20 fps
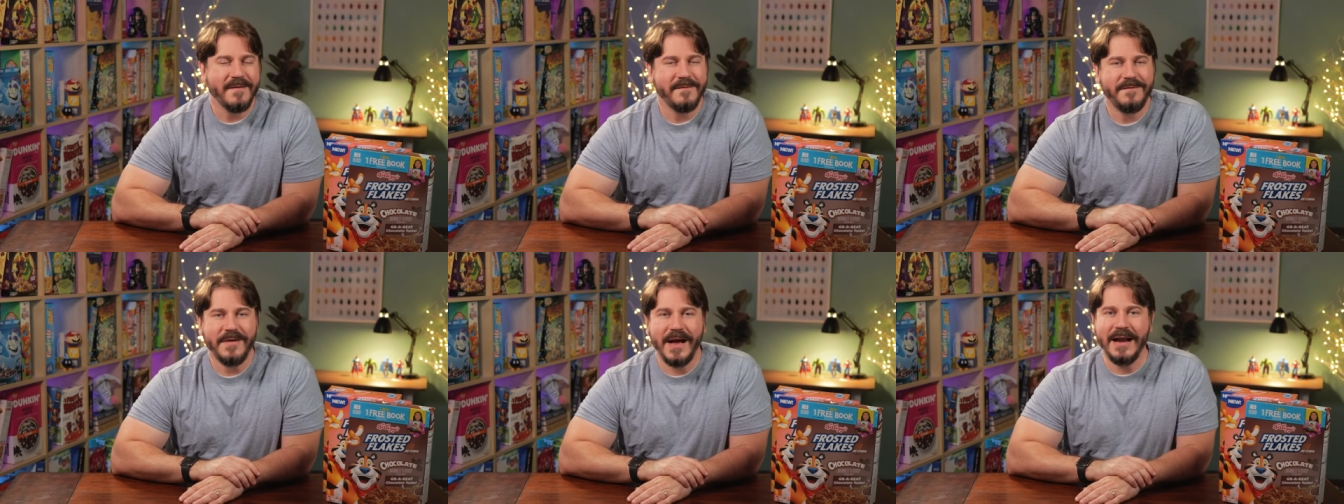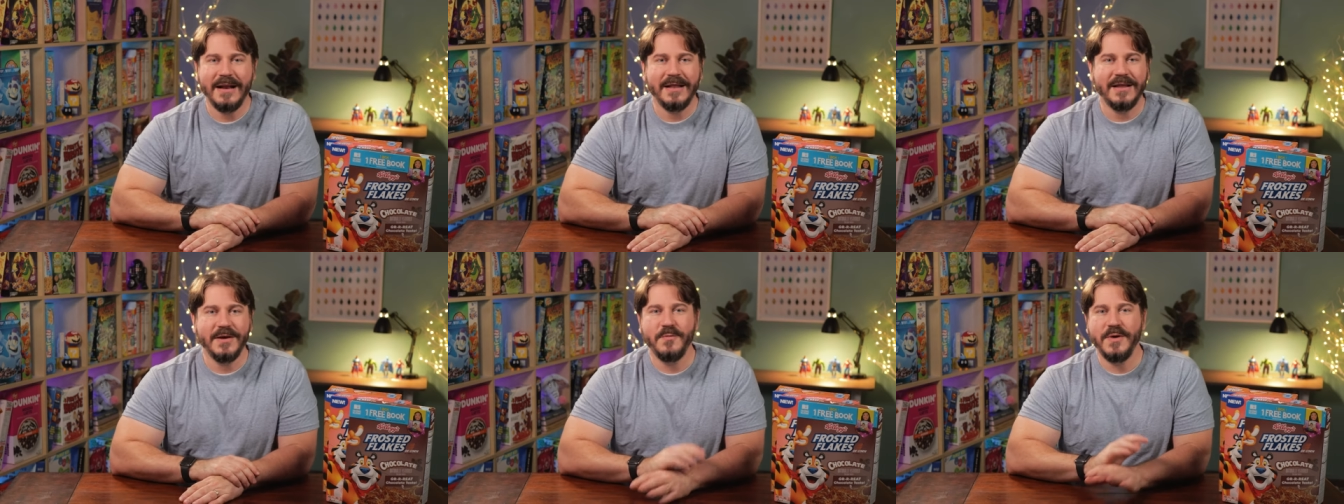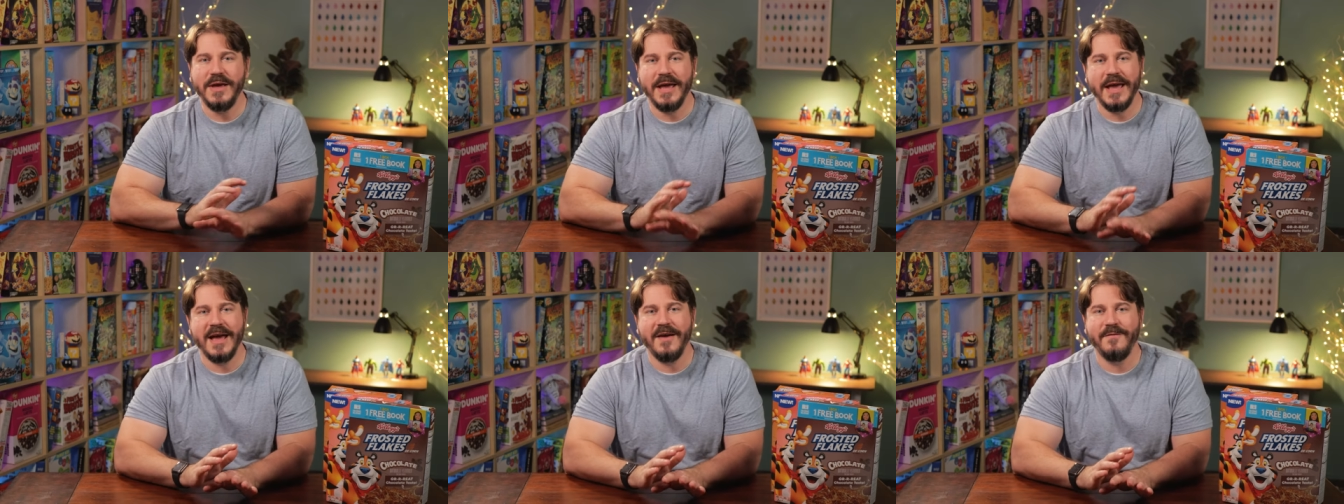Finally,
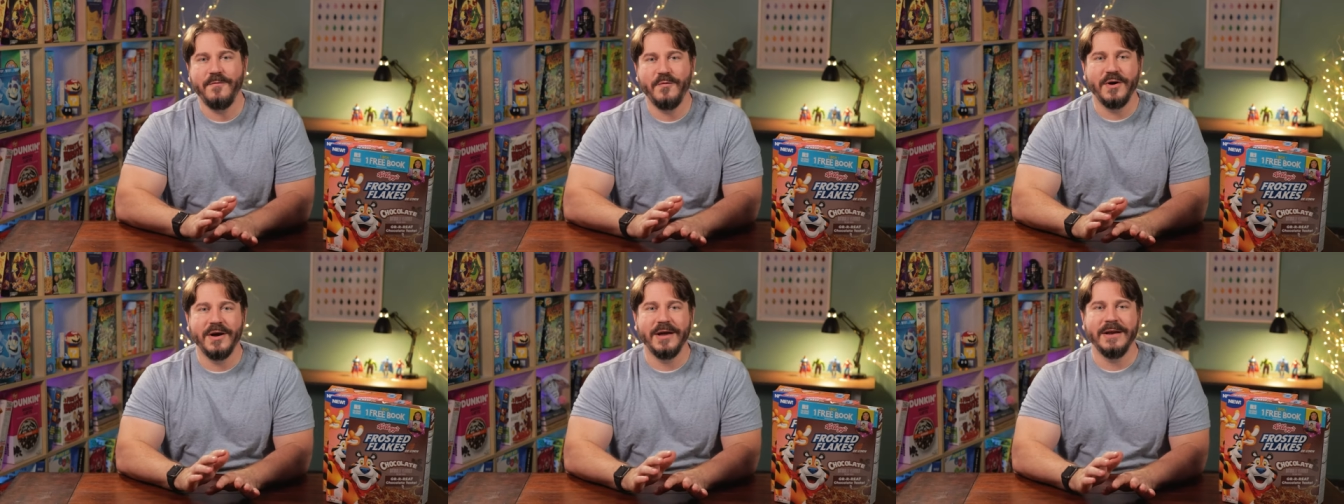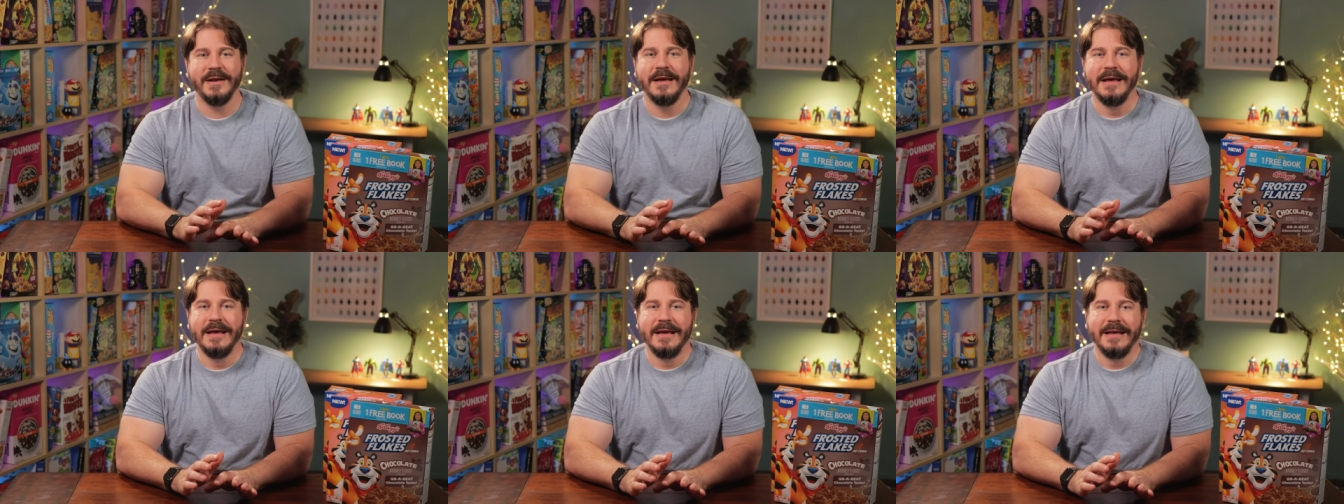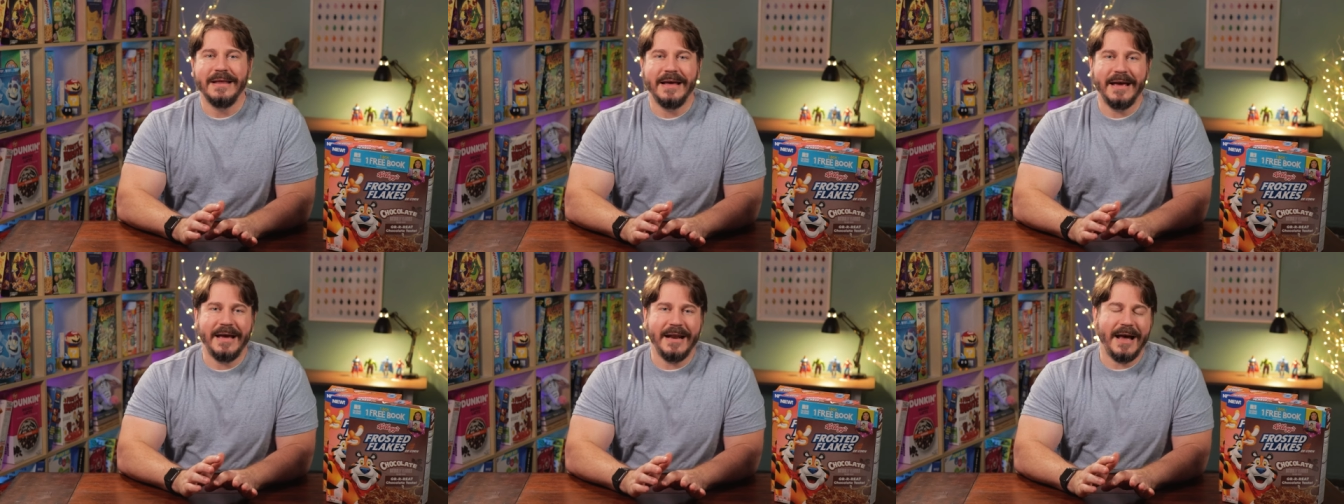we have one
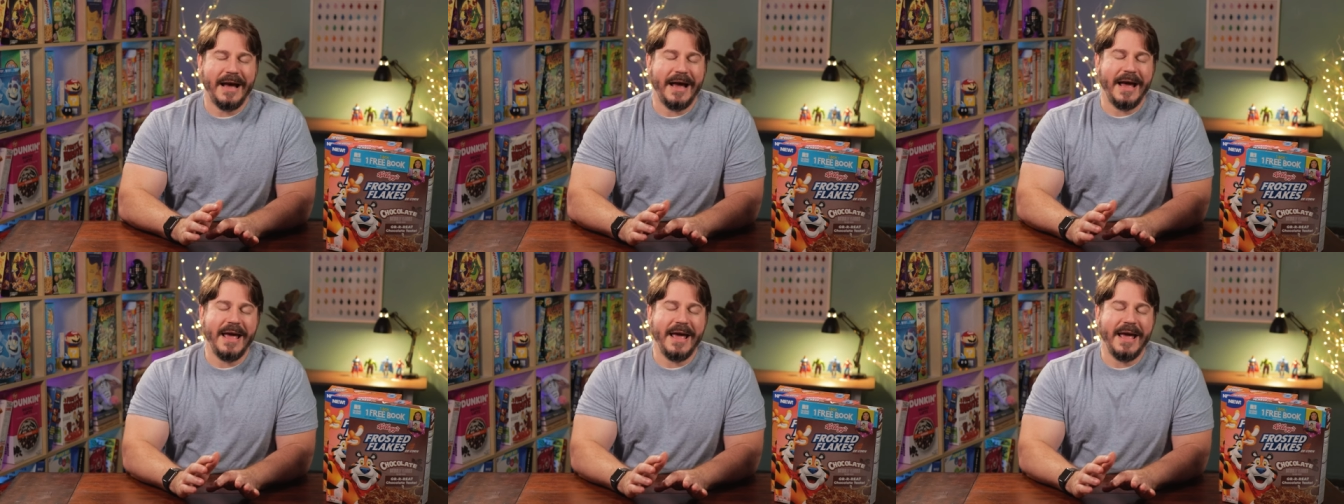that